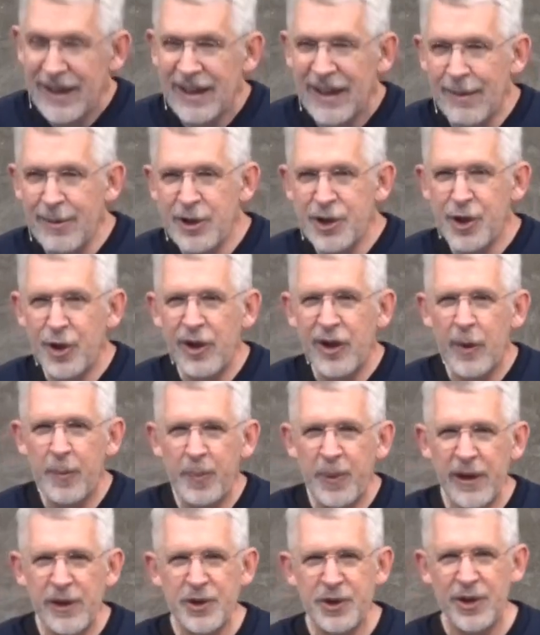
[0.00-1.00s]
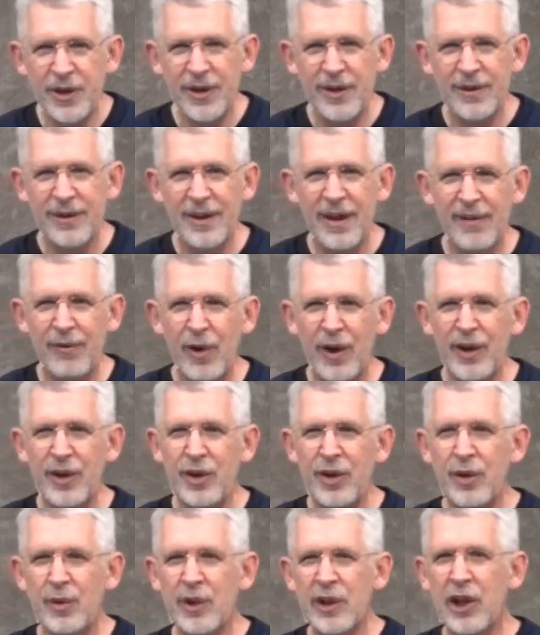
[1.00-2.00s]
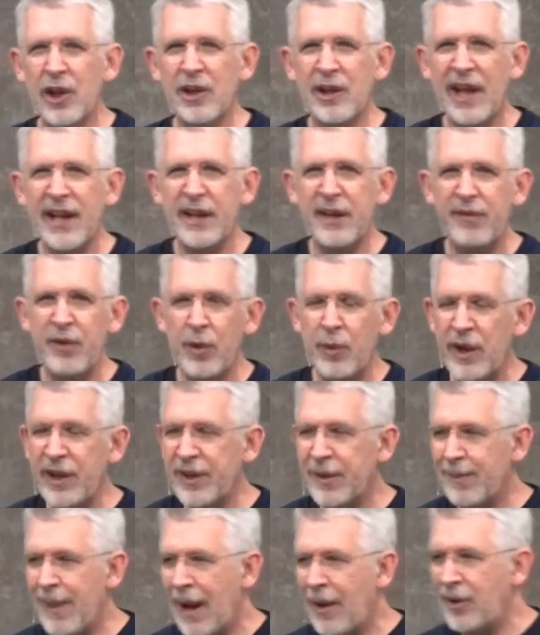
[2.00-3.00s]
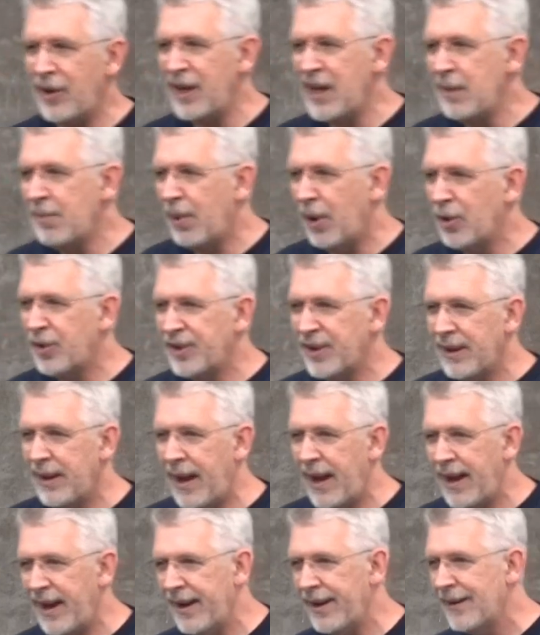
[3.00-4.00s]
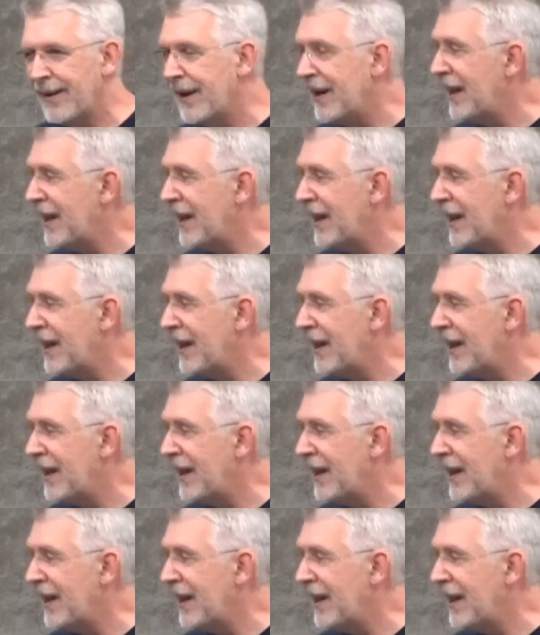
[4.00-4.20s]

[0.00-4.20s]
Let me show you a picture of what it would look like if you went to Mount Nebo today.